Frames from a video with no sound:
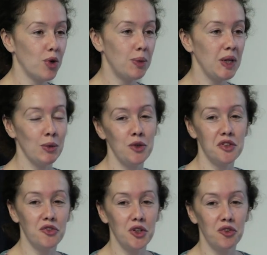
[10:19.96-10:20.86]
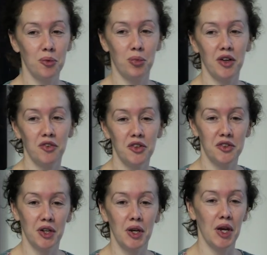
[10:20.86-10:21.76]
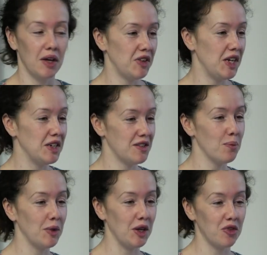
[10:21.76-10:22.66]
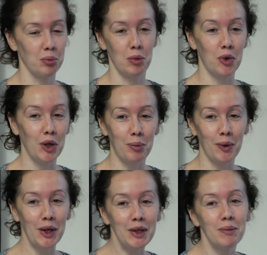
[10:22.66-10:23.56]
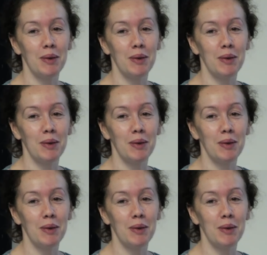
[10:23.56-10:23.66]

probably most of you for breakfast have eaten something from a polyploid.